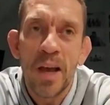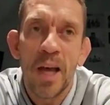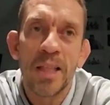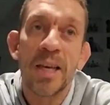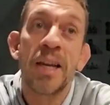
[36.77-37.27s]

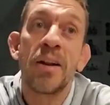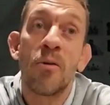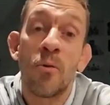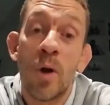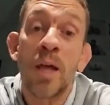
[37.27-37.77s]
And then
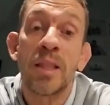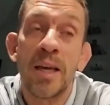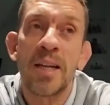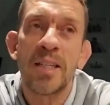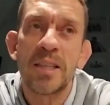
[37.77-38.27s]
right
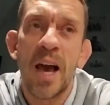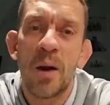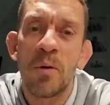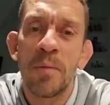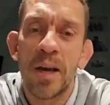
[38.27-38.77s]
then is
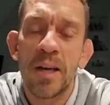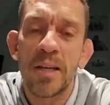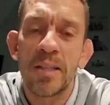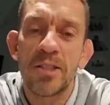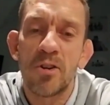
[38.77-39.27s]
kind of when my
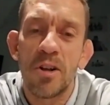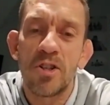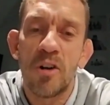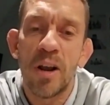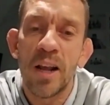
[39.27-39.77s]
kids started
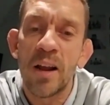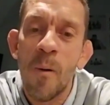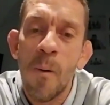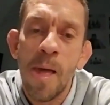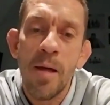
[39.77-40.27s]
training,
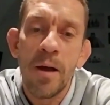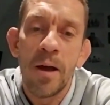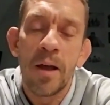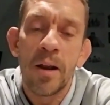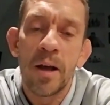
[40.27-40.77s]

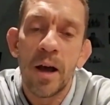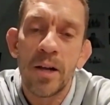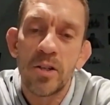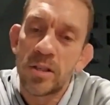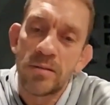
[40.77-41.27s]
and
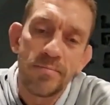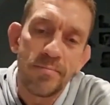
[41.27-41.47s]
I just